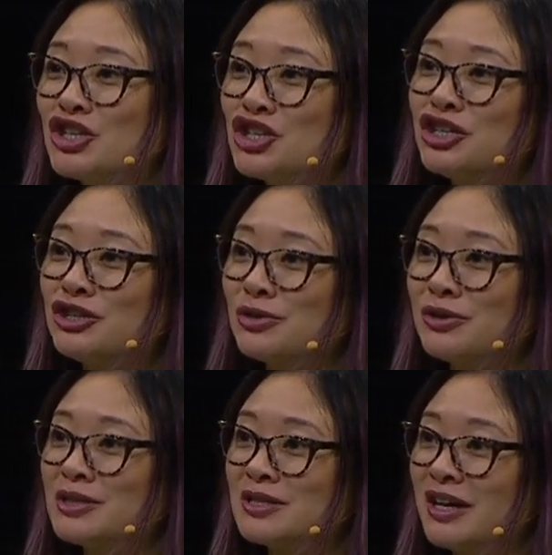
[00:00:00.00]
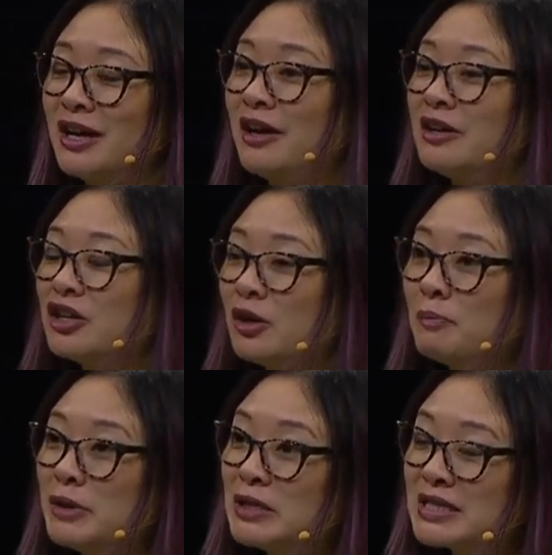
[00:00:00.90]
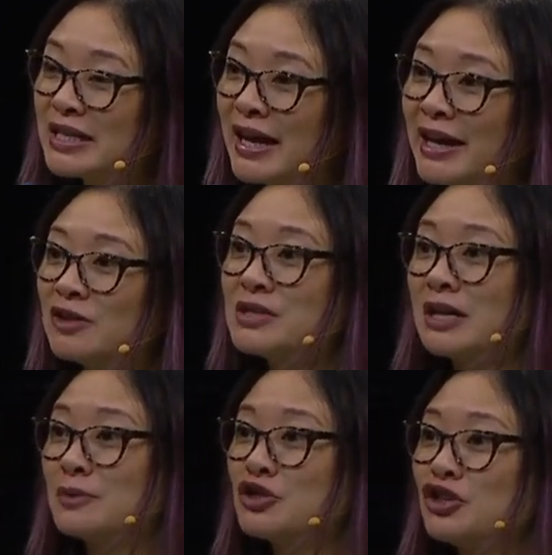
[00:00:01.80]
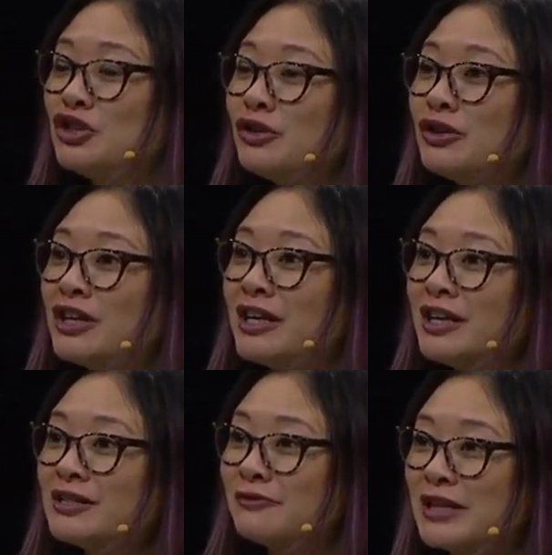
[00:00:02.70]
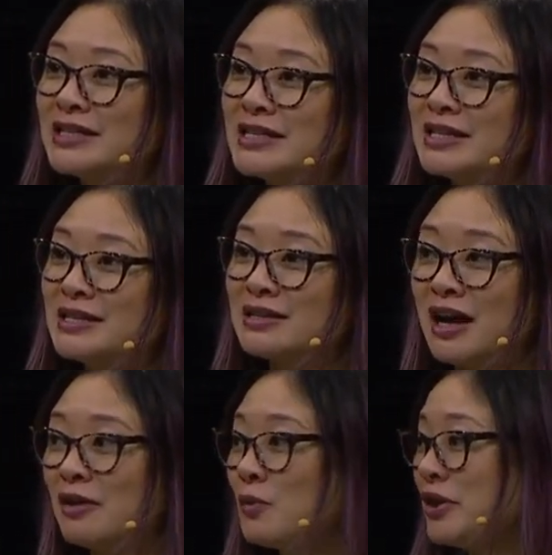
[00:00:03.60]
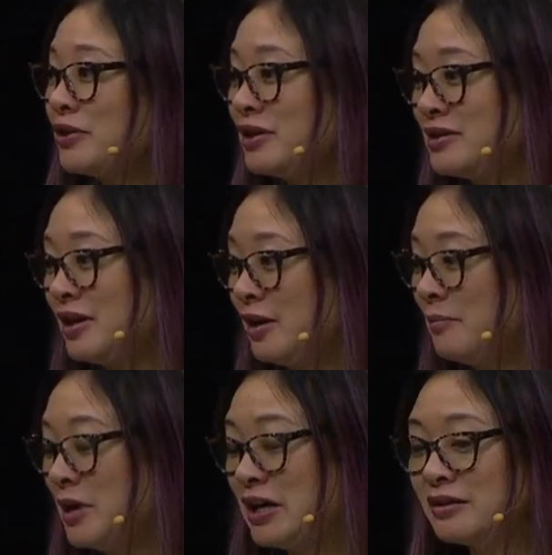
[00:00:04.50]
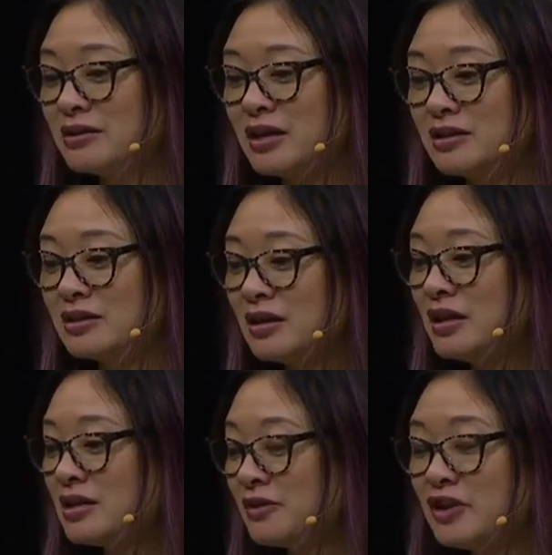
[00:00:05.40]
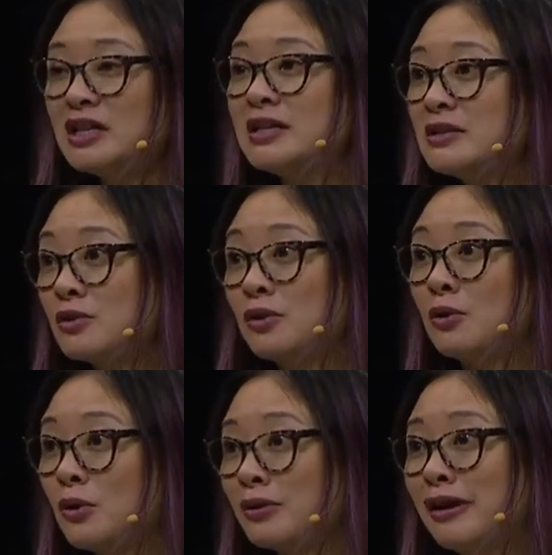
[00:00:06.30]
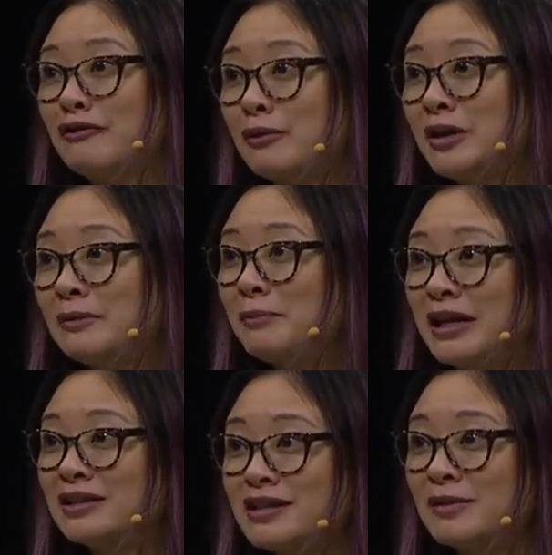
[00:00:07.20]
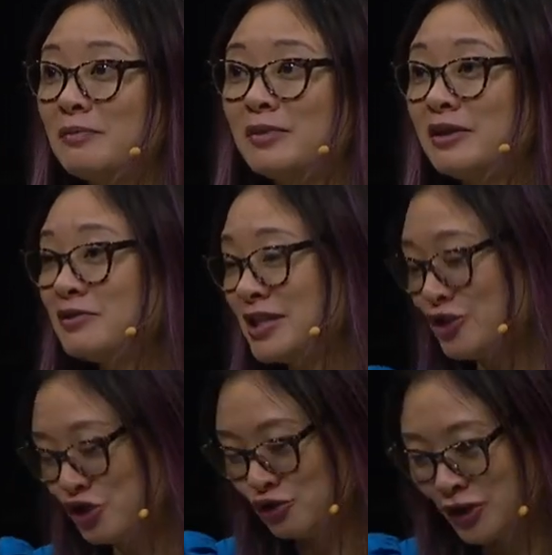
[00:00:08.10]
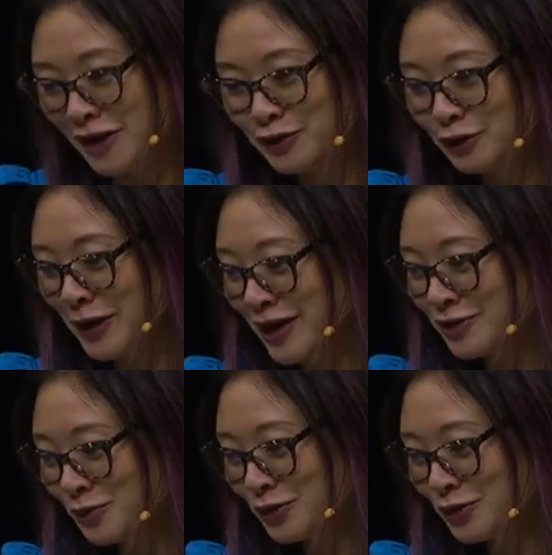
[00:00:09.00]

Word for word: it should towards, uh, you know, building out cybersecurity defenses, uh, whether in, uh, among uh, civilians or, or, or, government. But I, since you travel around the